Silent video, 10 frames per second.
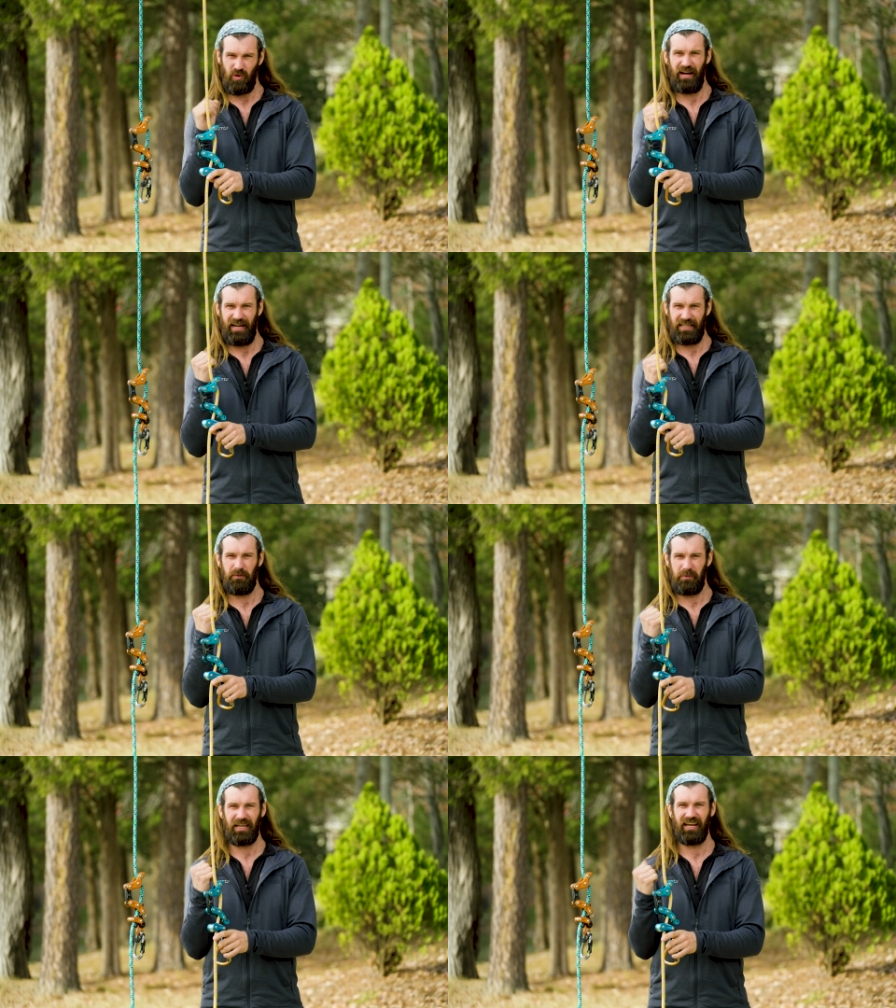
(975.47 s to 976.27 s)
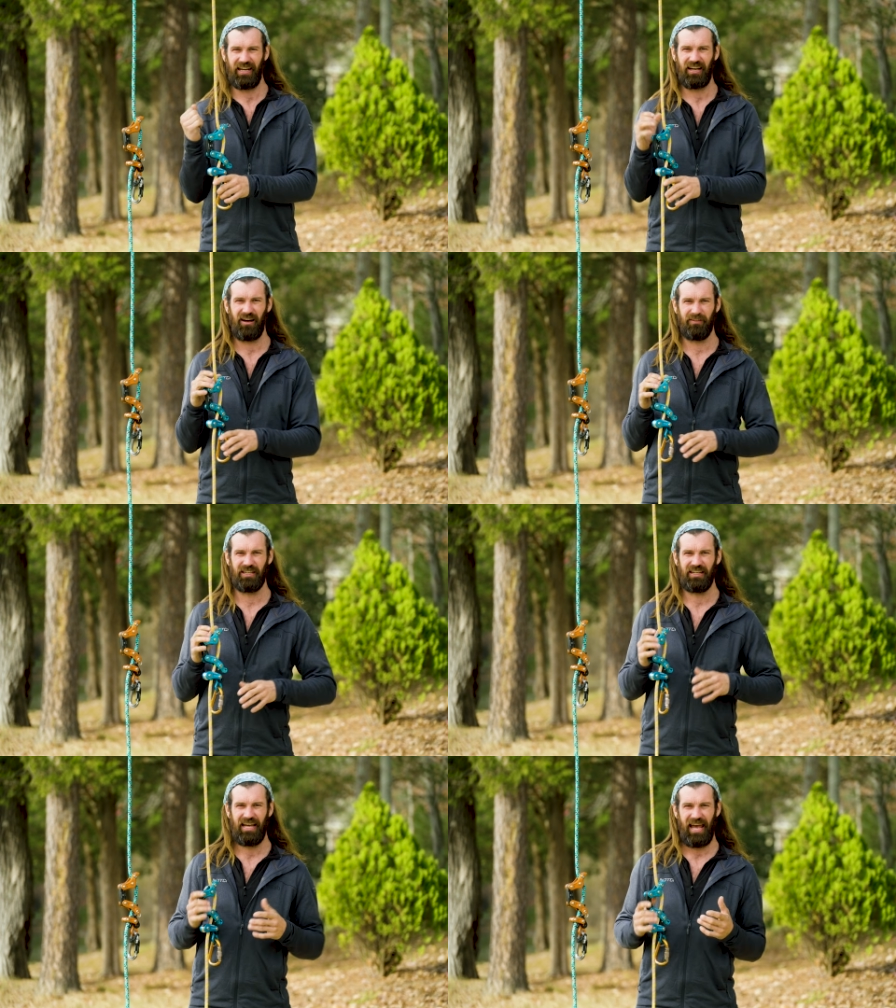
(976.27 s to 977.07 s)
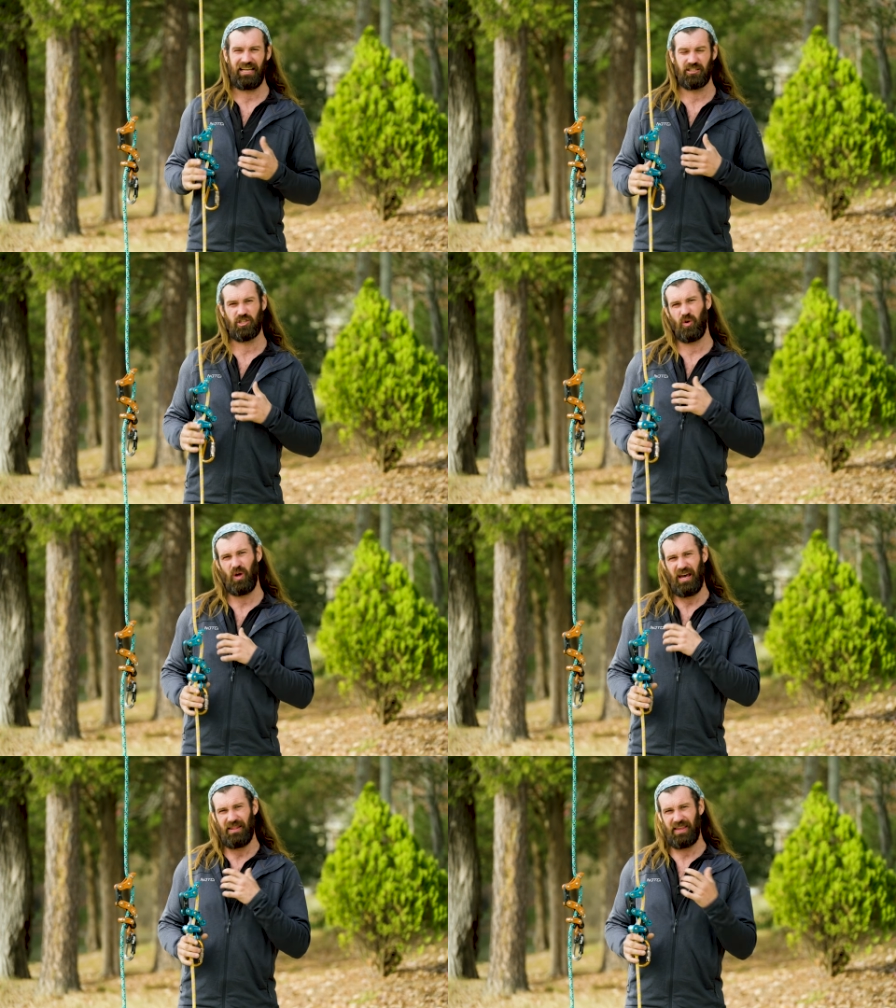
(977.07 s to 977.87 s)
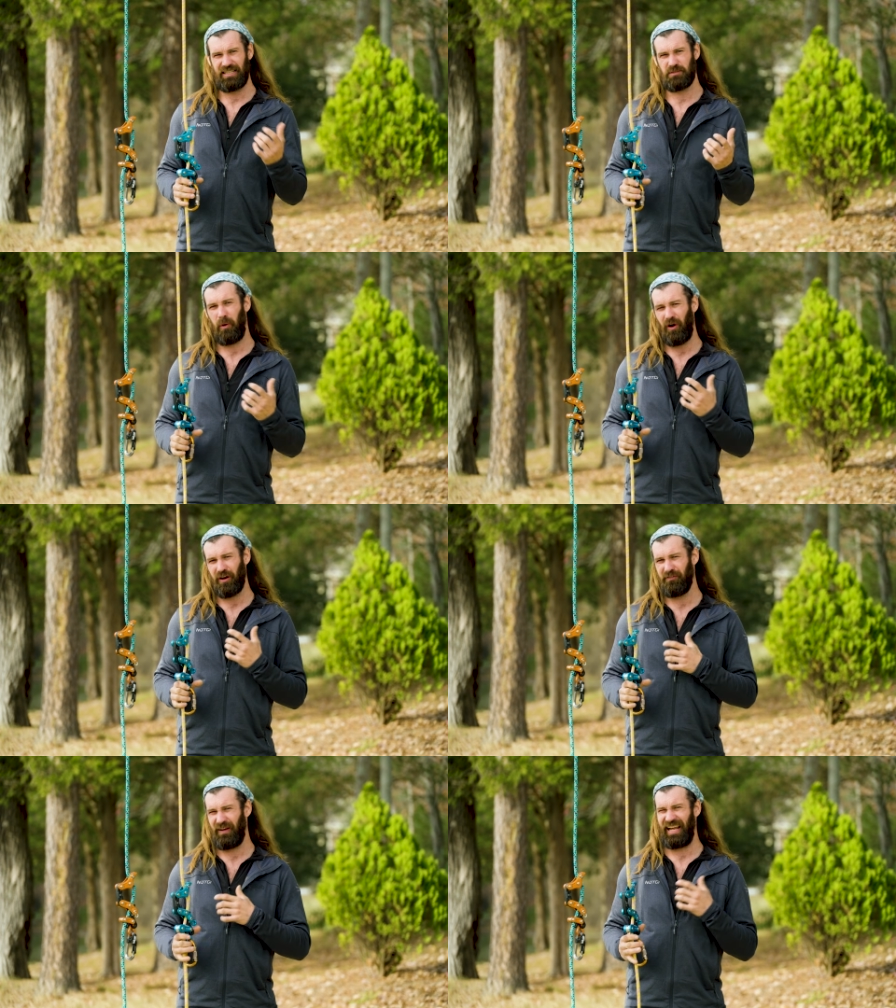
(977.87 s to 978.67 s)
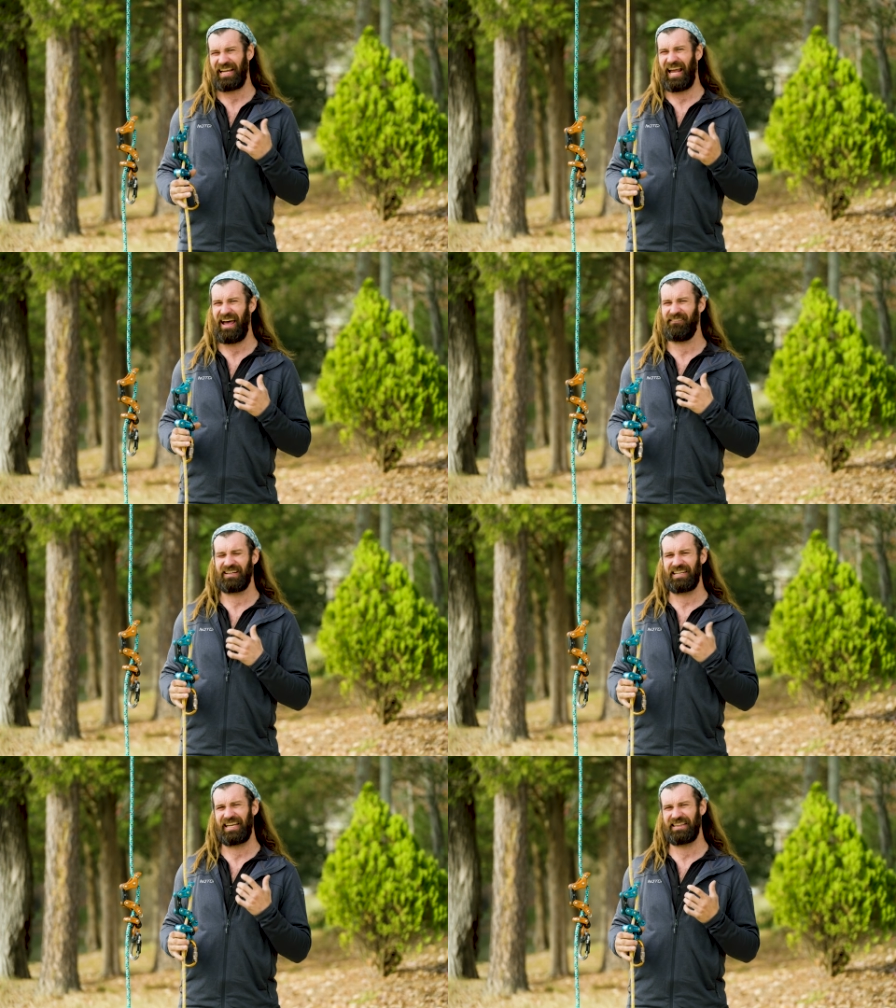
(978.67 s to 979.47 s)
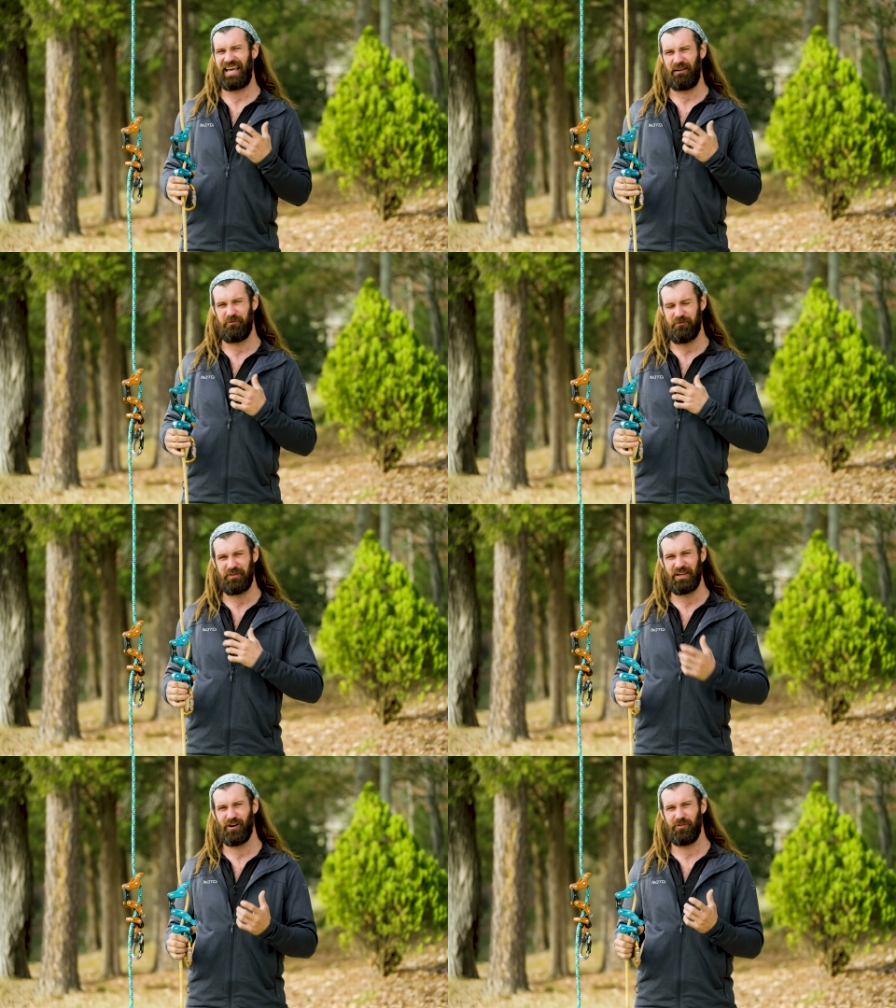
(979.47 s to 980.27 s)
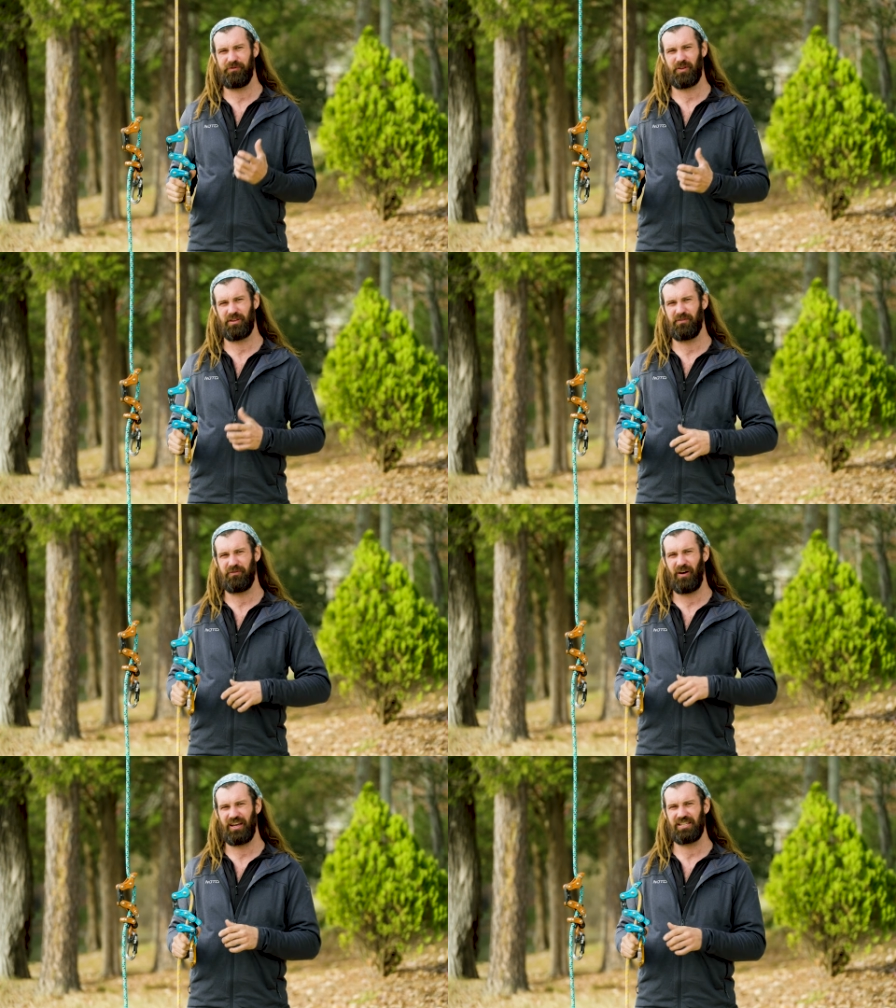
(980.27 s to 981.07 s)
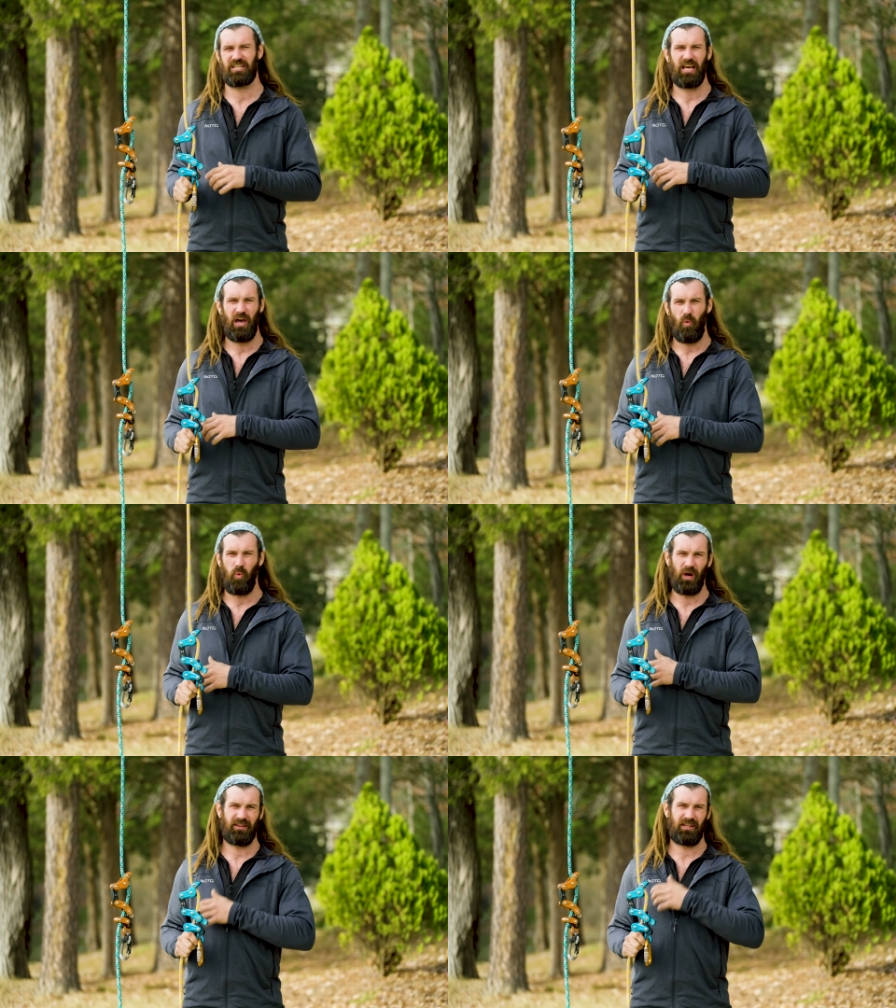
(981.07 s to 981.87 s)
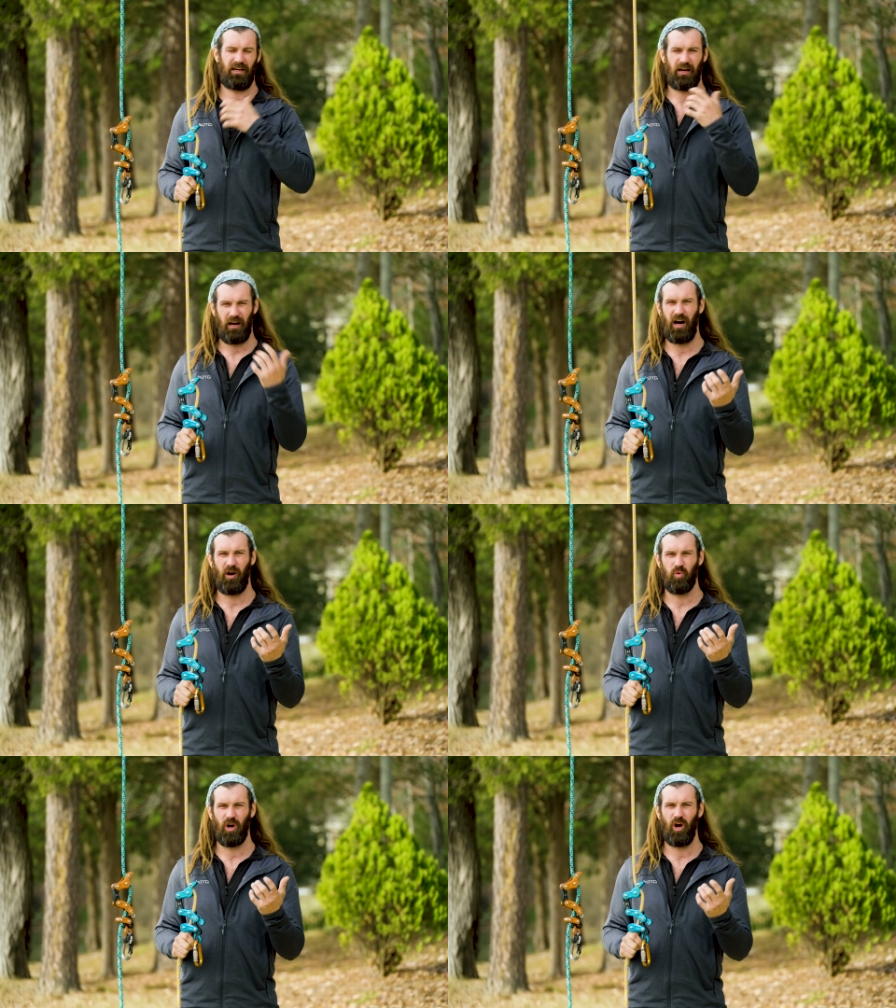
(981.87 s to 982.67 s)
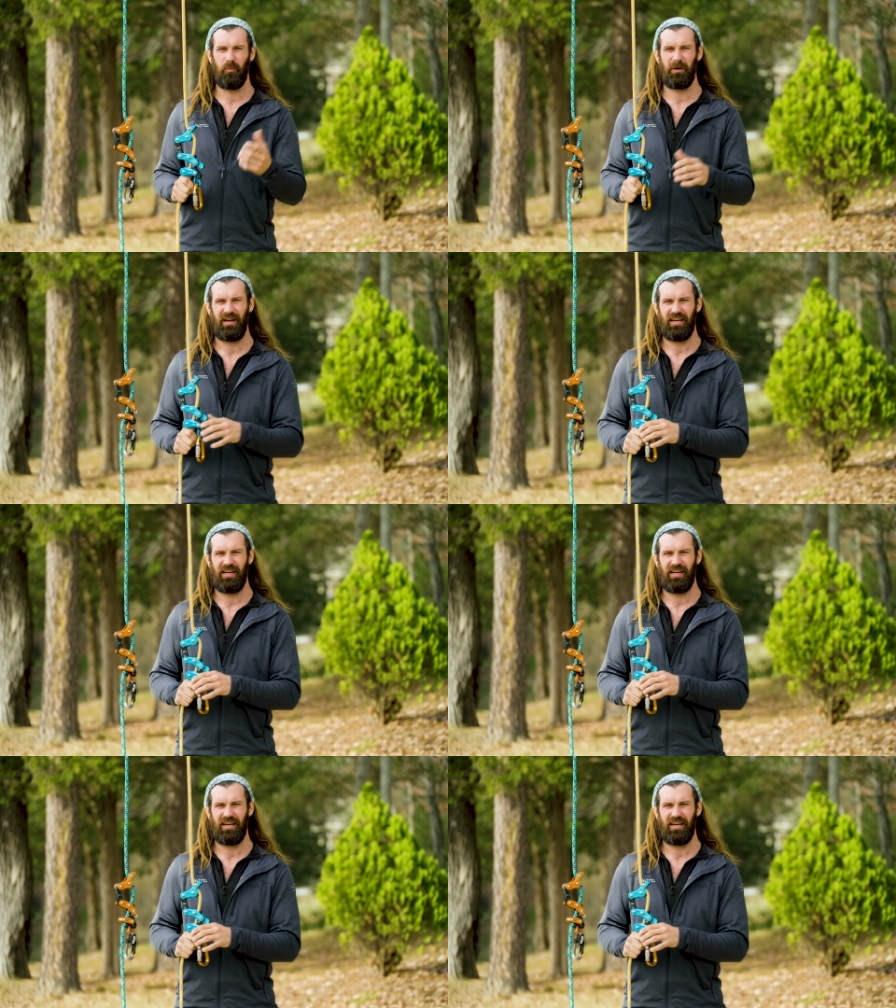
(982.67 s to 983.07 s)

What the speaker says: right at the beginning of it. And so that's part of like having to get that feel for the device with a rope